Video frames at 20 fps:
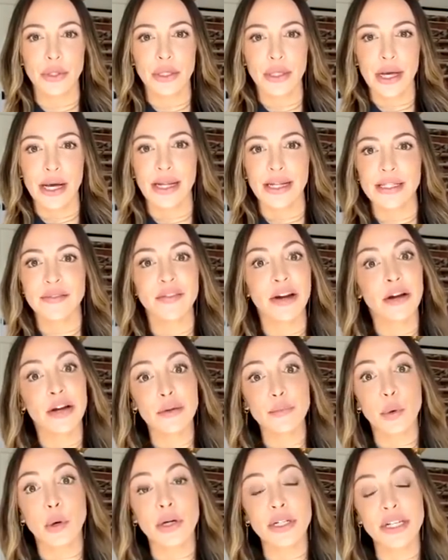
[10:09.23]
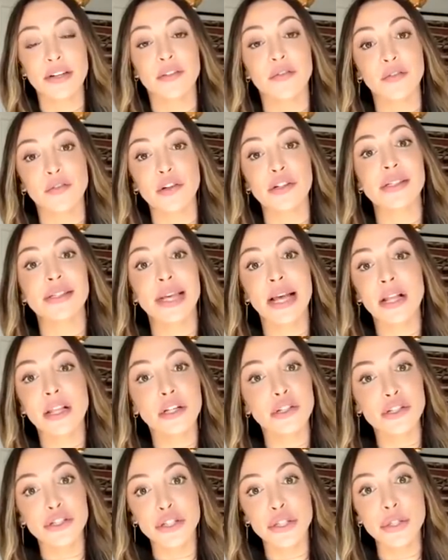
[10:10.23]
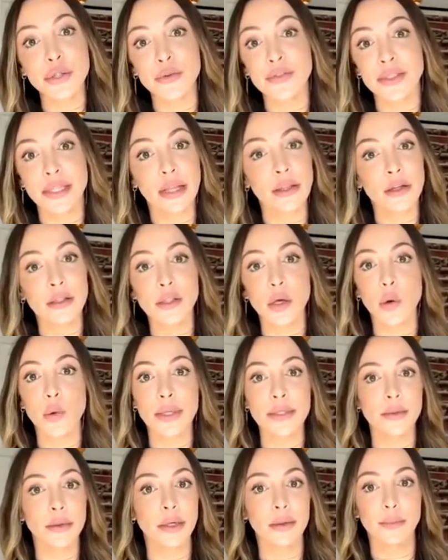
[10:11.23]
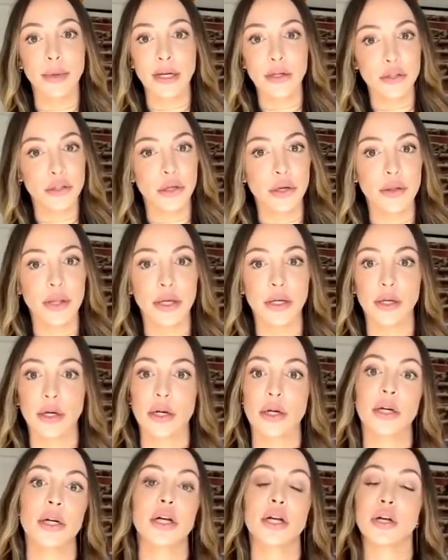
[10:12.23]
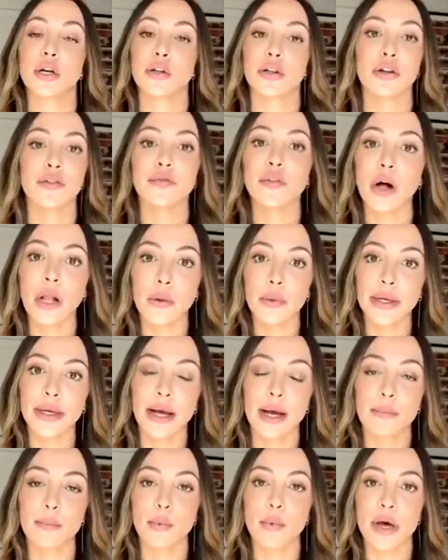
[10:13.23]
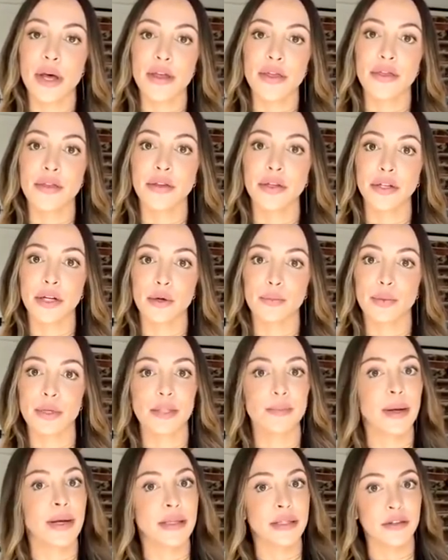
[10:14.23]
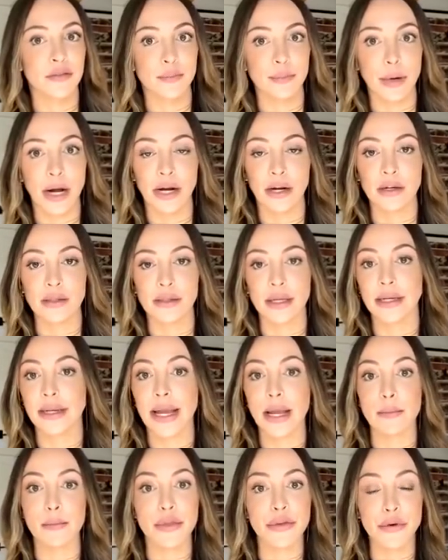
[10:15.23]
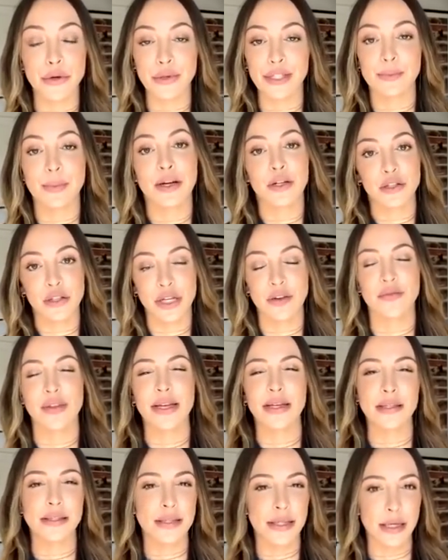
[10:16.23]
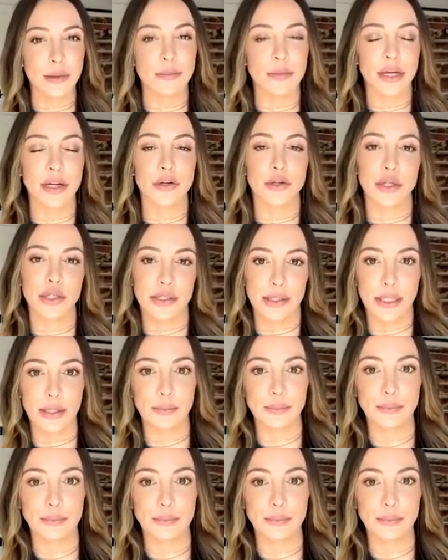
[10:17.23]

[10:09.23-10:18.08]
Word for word: and it's very important for sellers too sellers always want to make sure that you're they're following up with you know prospective buyers that came through especially if they seemed interested